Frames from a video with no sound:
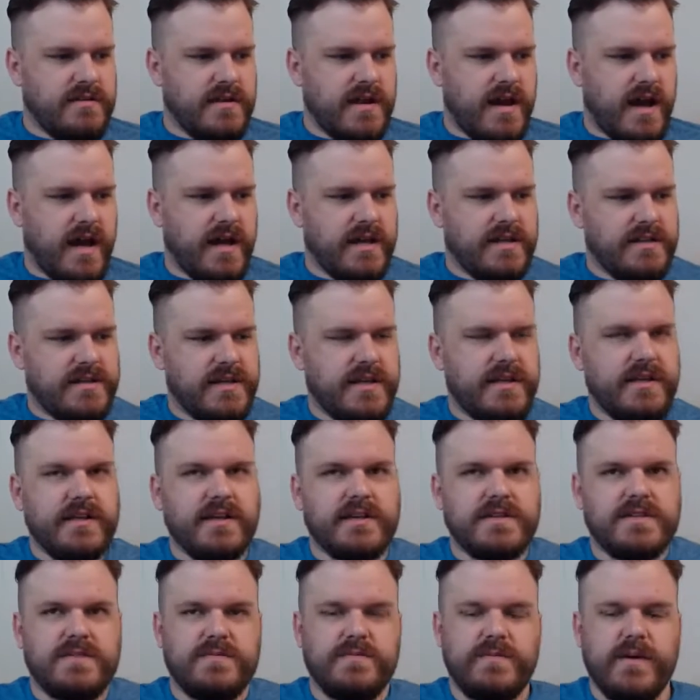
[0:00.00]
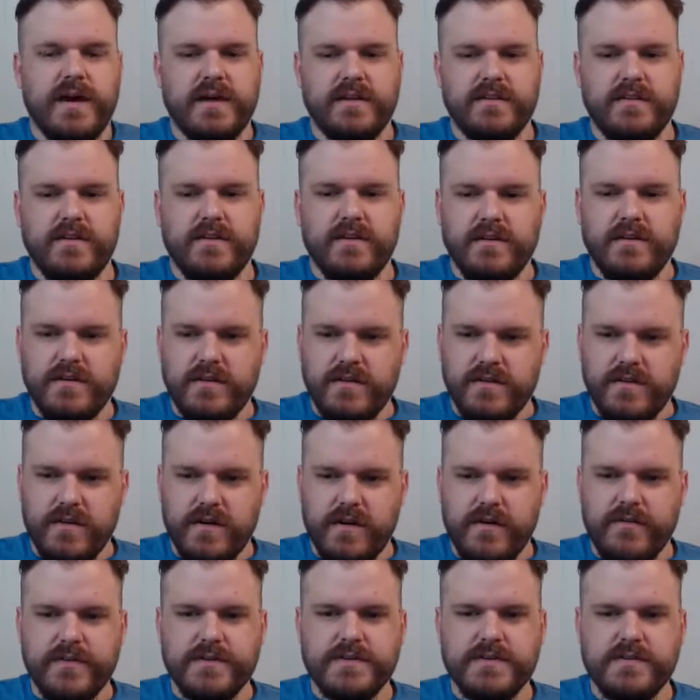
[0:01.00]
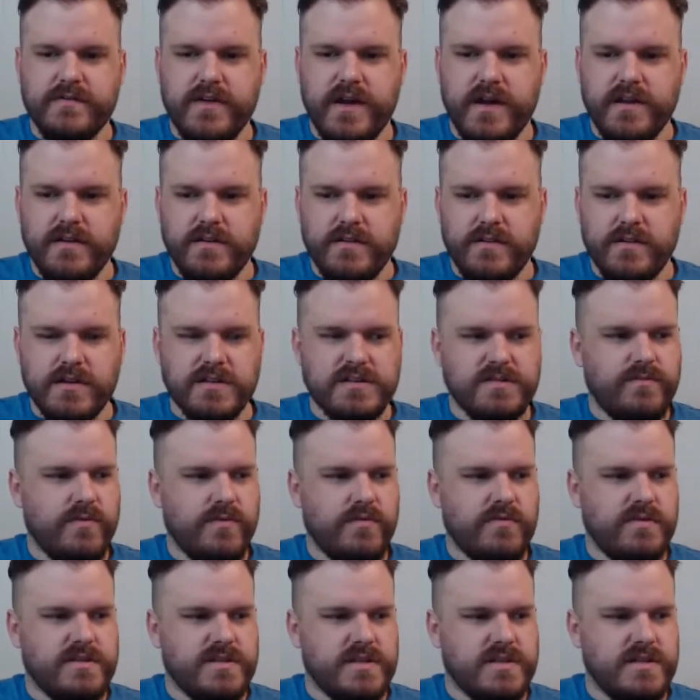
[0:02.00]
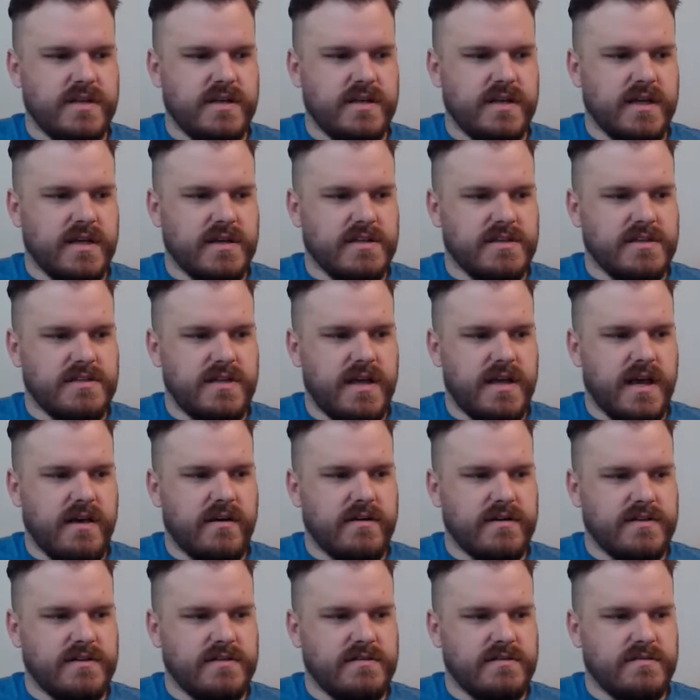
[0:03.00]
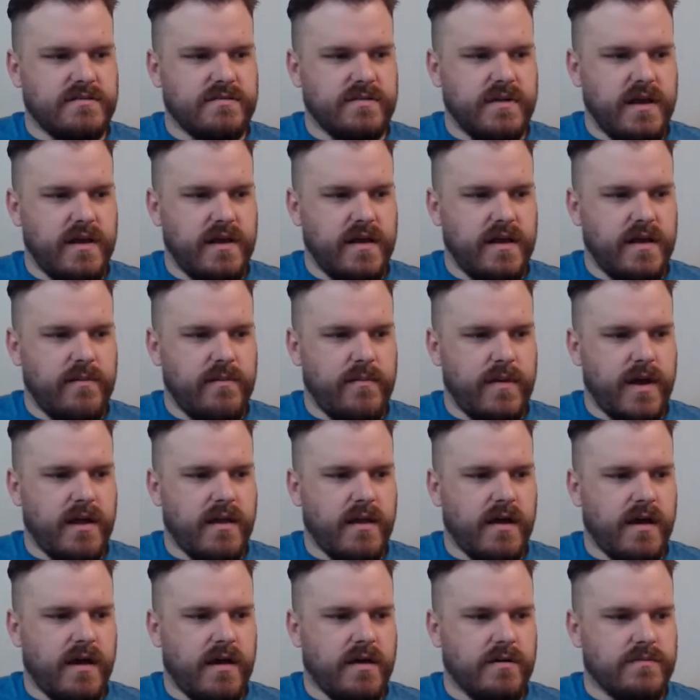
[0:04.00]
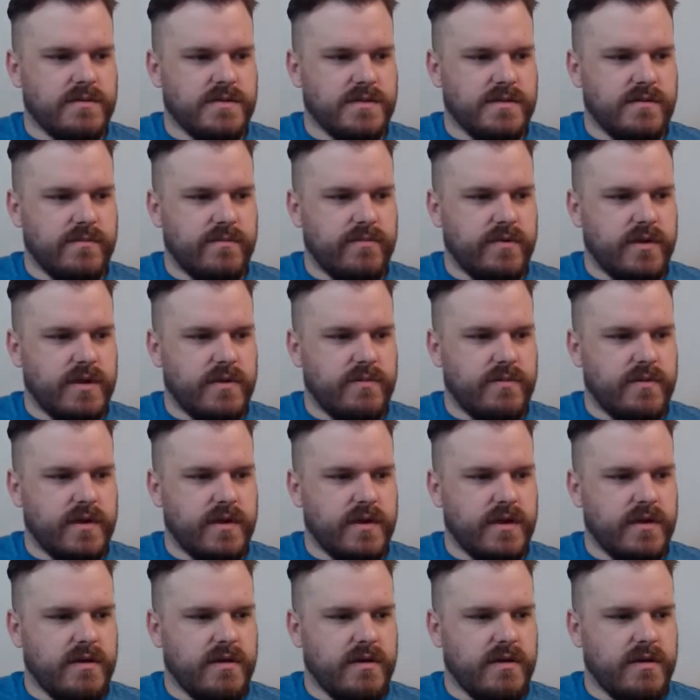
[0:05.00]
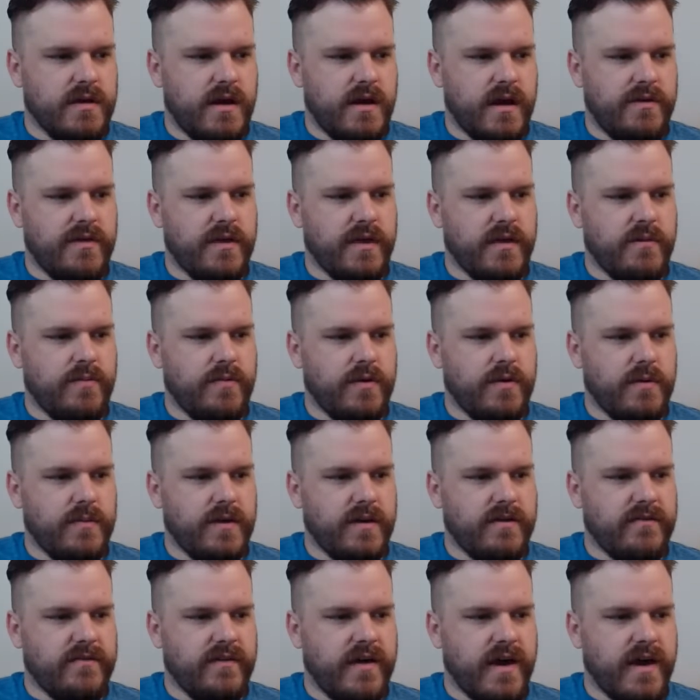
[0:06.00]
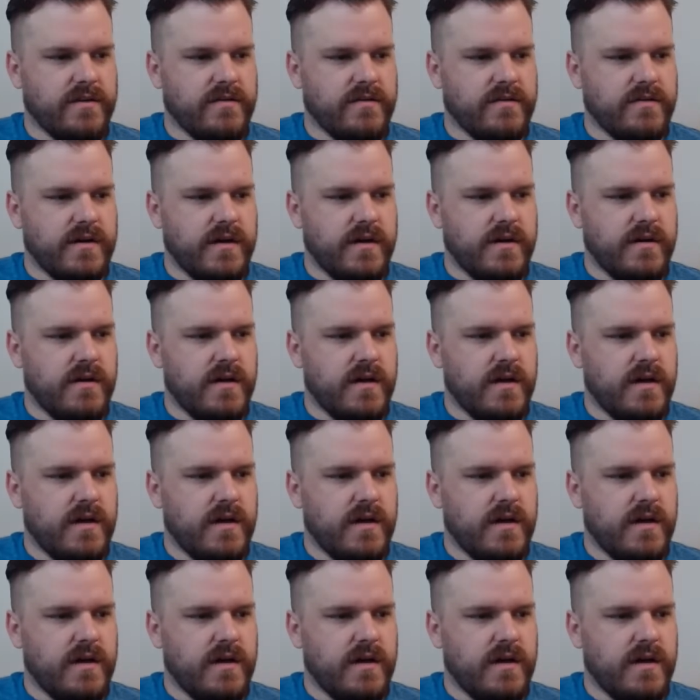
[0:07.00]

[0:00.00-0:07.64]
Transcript: I didn't expect their offensive line to look as poor as it did against Dallas, and Mailata was a pretty big factor there.